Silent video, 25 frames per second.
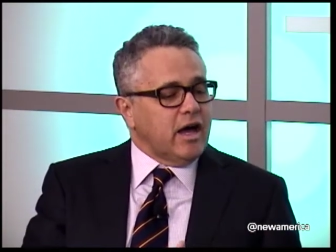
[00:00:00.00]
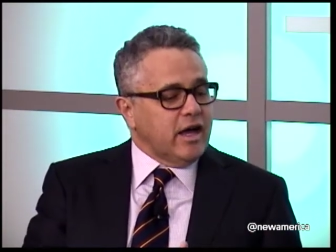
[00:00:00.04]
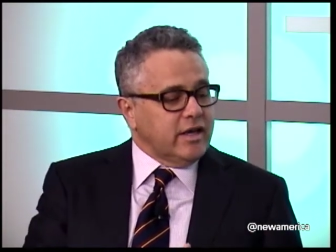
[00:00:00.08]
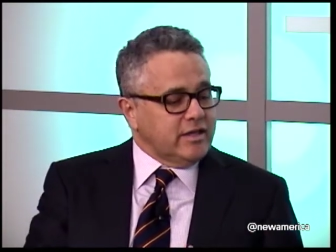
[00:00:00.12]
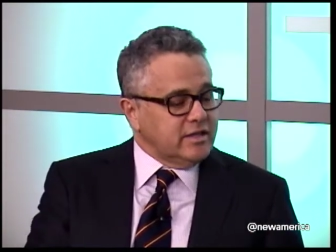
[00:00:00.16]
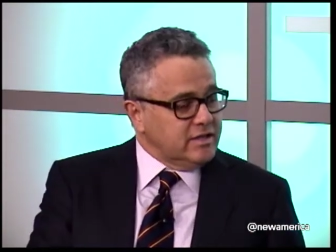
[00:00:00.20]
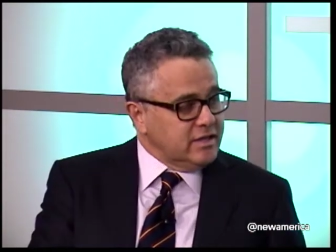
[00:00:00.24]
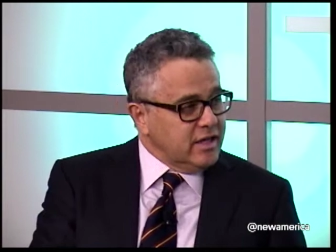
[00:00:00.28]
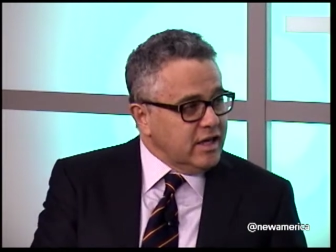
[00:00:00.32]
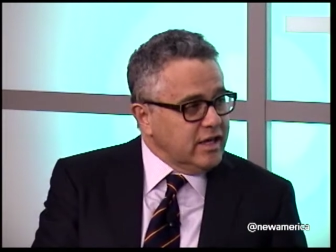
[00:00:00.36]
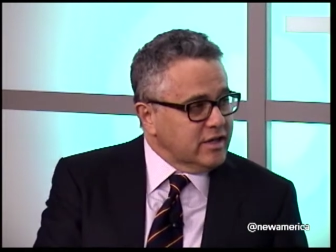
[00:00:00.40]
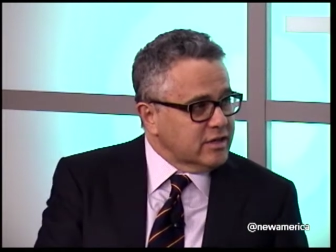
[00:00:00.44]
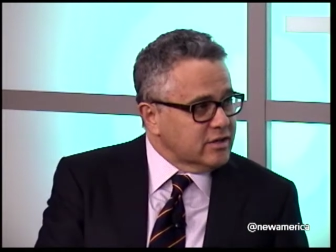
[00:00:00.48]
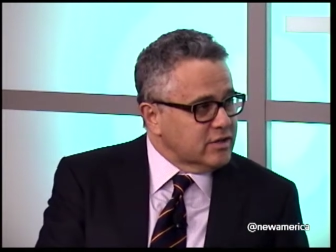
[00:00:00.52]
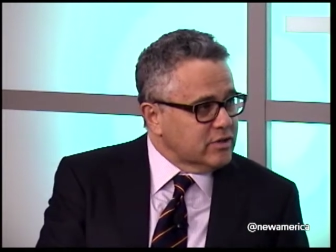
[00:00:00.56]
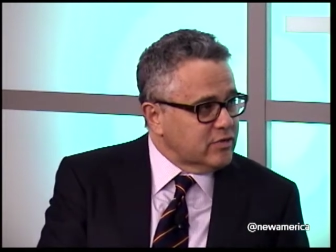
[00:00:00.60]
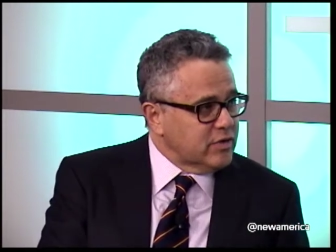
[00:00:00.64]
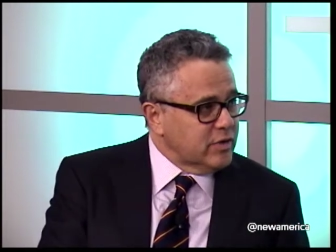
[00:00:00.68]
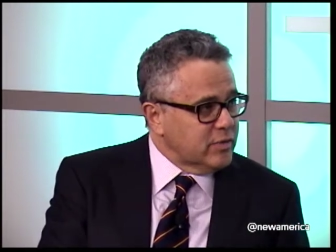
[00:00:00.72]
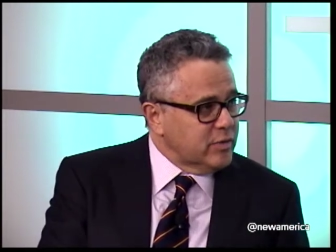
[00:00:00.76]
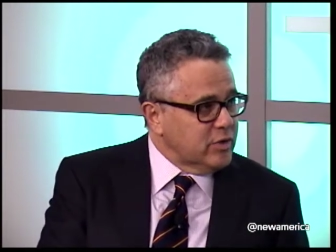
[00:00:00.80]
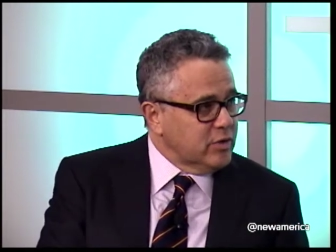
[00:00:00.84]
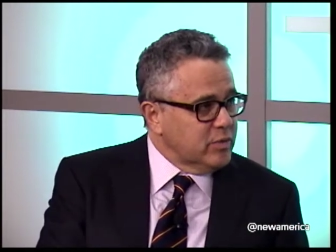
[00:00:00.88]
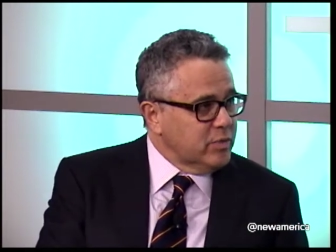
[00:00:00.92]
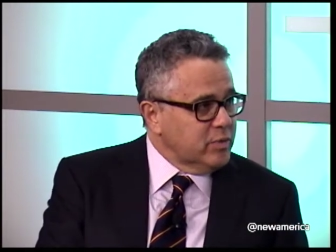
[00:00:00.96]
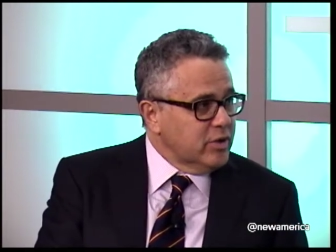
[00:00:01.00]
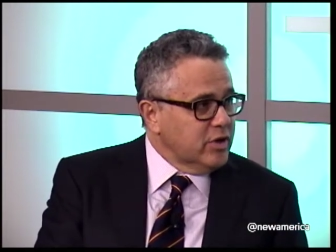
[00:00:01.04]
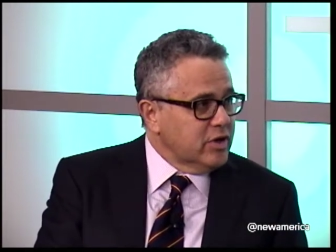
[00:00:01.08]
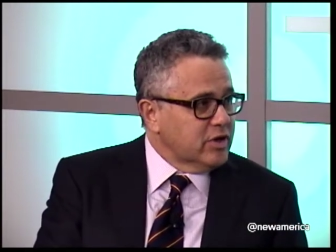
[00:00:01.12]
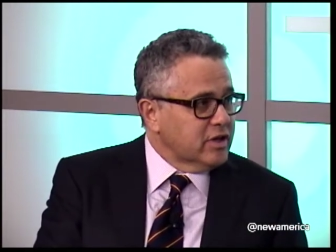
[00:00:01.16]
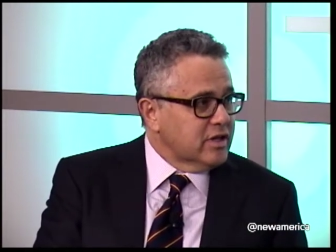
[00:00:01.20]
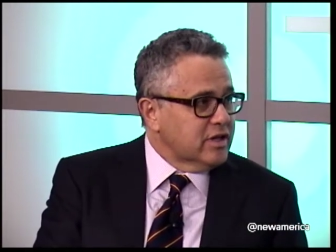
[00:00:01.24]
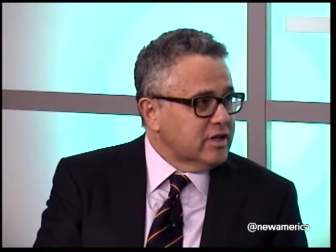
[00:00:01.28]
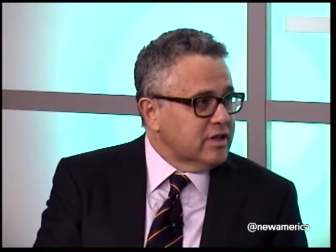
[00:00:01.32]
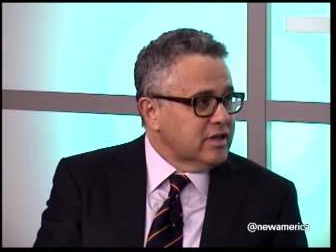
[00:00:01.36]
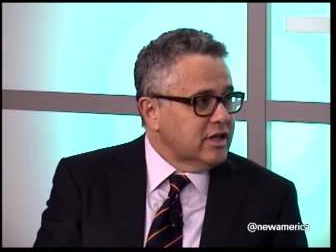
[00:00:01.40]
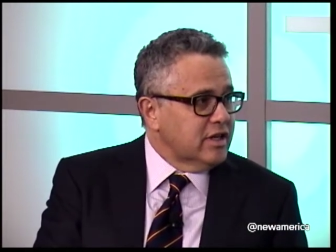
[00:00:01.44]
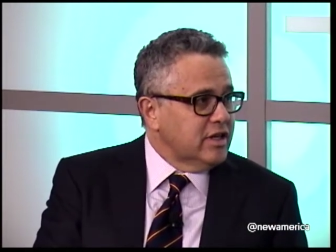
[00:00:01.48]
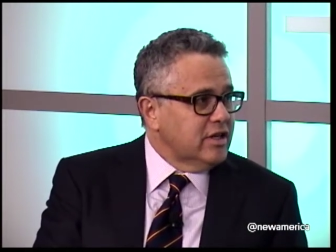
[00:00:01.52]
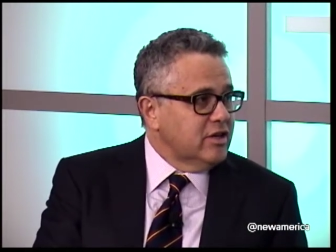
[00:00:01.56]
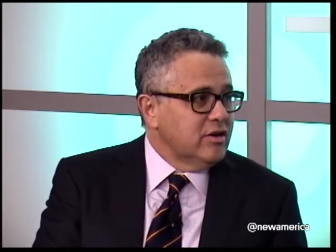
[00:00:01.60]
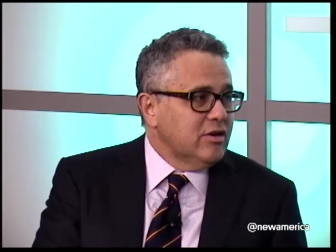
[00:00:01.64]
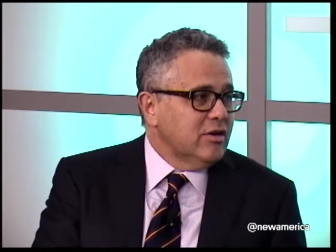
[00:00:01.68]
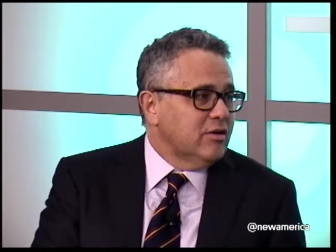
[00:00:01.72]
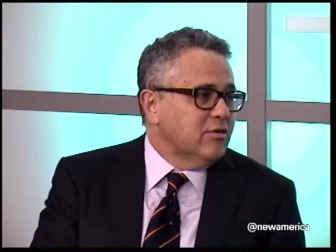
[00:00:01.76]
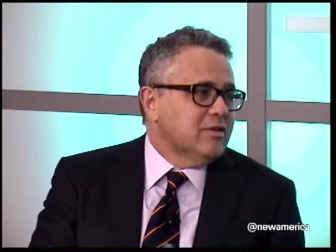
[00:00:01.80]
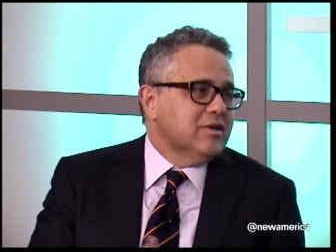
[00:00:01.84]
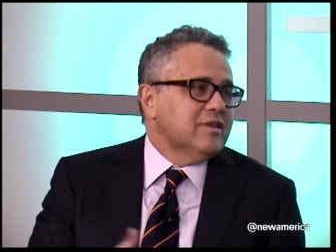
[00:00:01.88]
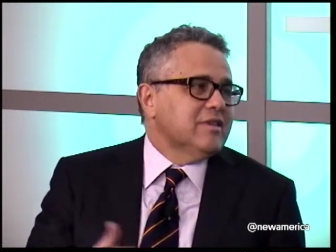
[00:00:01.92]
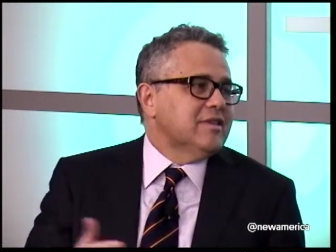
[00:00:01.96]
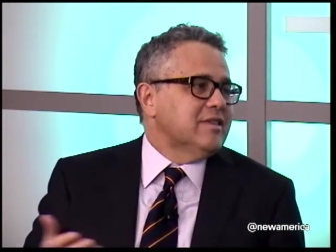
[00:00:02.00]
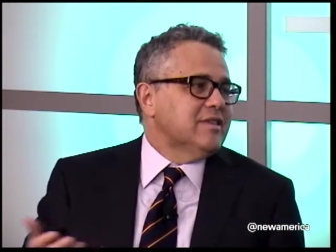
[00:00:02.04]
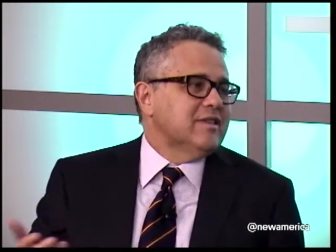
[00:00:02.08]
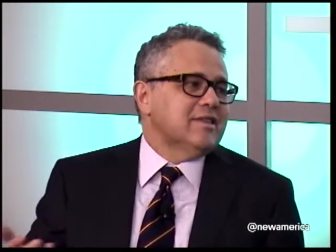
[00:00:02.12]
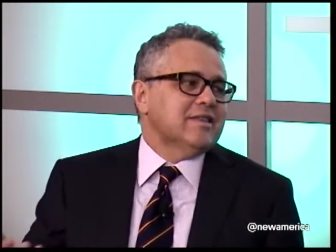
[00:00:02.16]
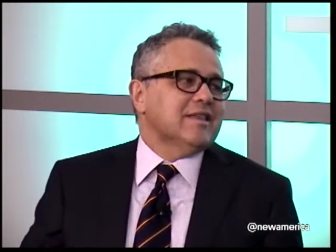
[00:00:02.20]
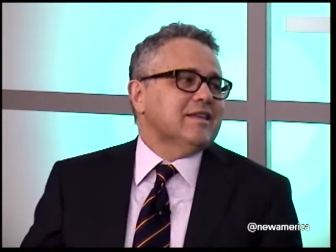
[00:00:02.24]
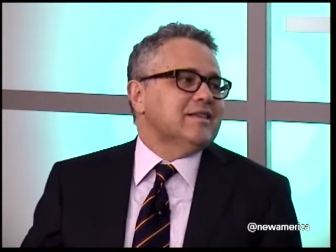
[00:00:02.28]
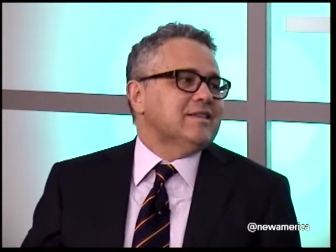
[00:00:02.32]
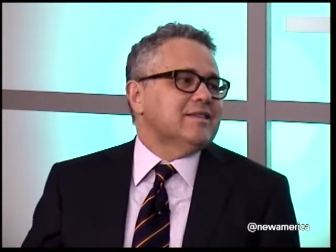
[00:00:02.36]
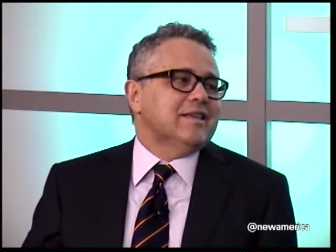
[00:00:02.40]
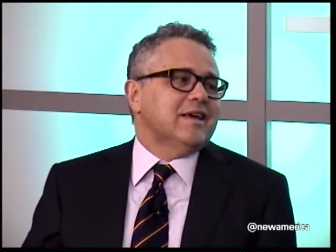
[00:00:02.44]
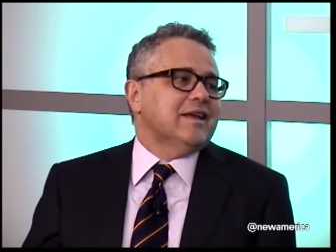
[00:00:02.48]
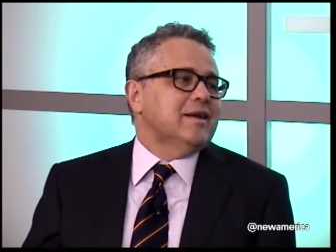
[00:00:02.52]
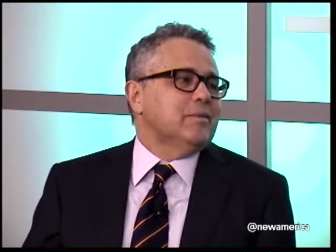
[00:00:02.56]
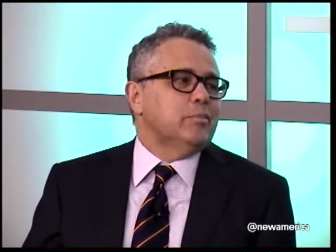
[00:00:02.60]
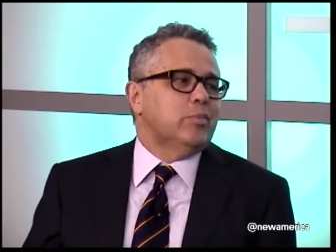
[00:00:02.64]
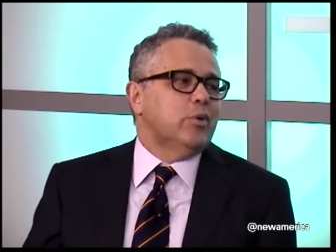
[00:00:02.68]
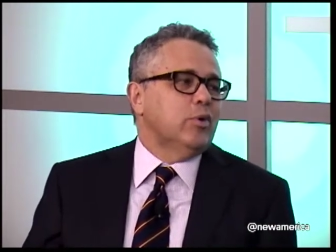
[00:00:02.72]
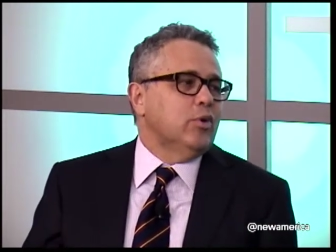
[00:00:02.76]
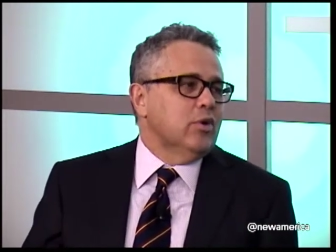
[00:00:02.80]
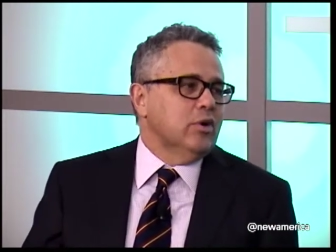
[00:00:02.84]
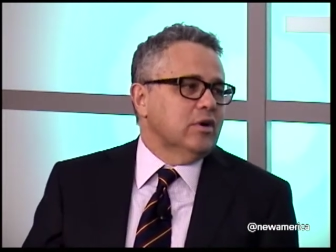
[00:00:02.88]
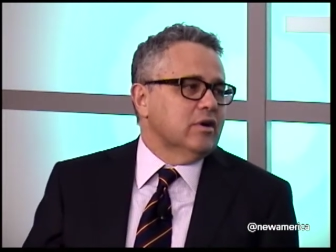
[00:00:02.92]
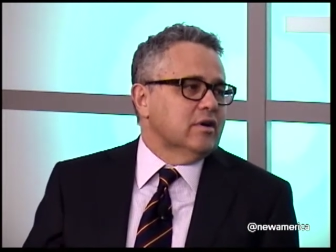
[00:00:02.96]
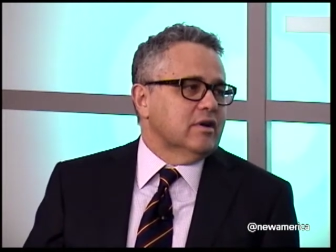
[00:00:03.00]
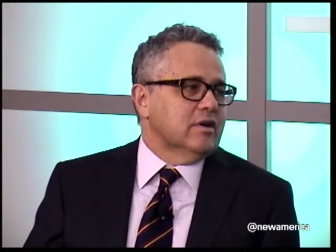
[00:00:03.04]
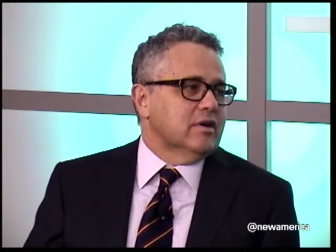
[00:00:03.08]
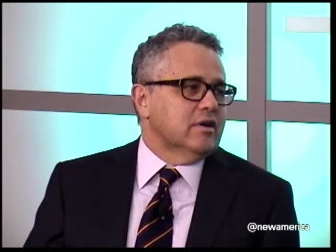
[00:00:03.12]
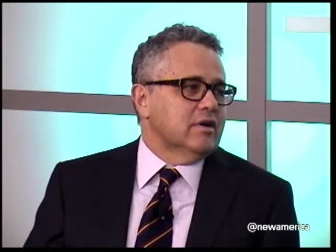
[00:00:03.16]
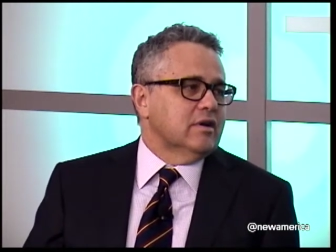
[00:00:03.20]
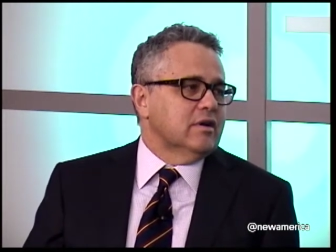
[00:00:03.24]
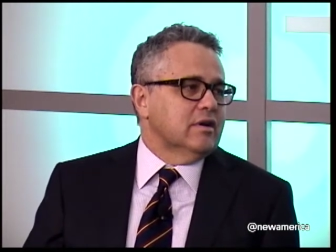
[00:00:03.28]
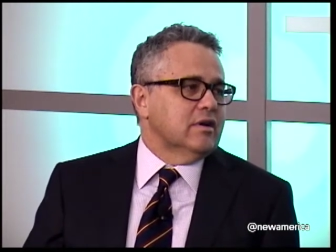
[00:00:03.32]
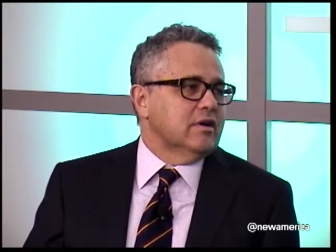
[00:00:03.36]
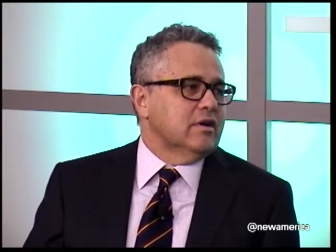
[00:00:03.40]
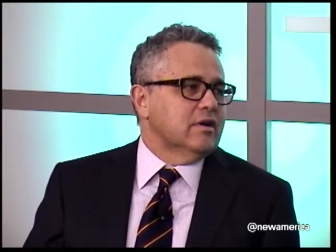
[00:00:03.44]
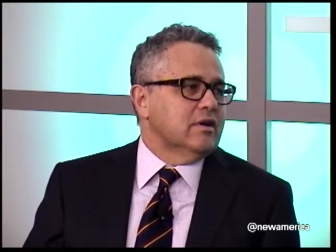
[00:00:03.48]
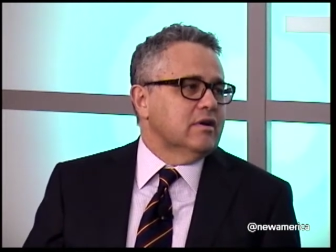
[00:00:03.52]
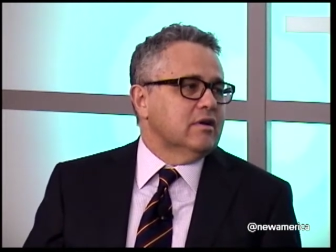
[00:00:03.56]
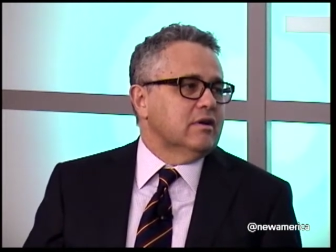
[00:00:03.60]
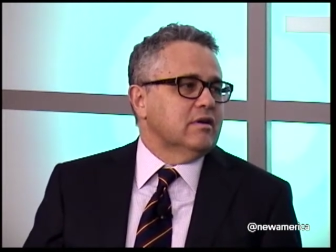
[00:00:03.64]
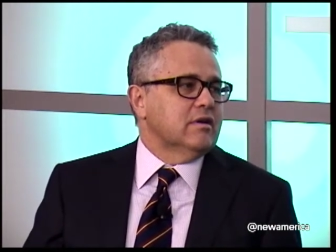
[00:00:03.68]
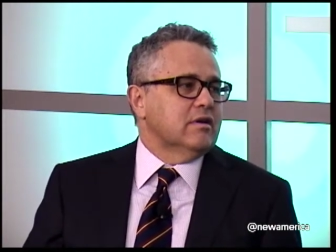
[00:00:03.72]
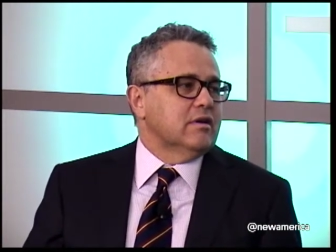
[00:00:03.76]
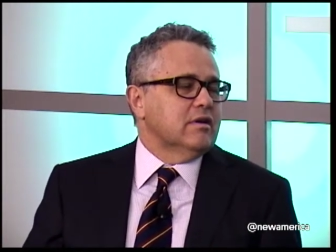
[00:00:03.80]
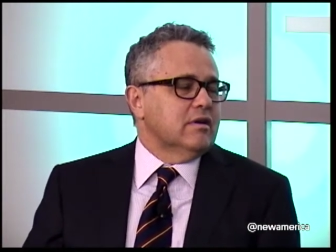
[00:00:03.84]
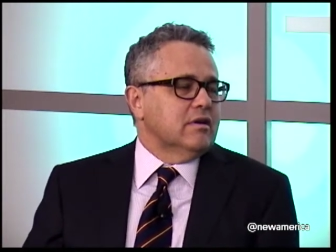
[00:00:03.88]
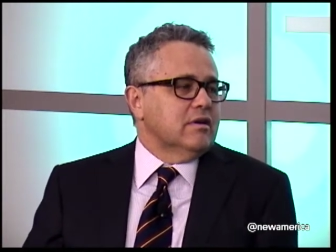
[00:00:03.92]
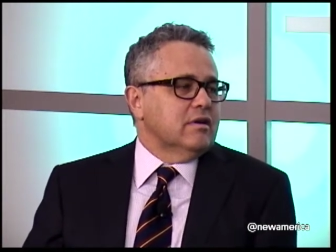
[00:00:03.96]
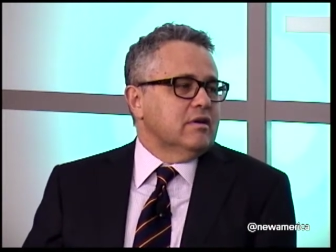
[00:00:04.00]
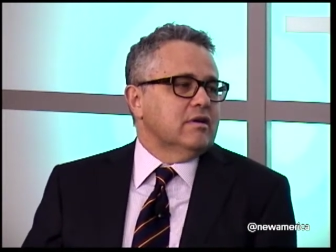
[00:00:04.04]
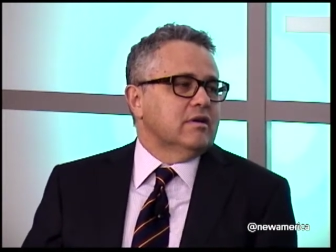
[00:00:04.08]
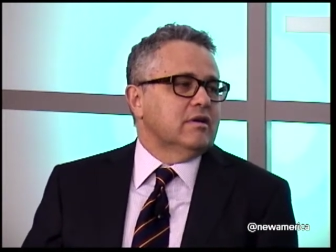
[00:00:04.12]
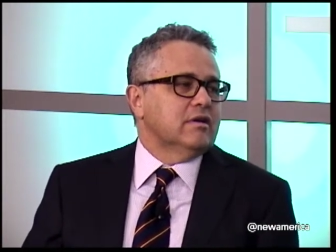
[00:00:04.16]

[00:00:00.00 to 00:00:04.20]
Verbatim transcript: sense from your book, yep, that you don't really think that's that important. No, I think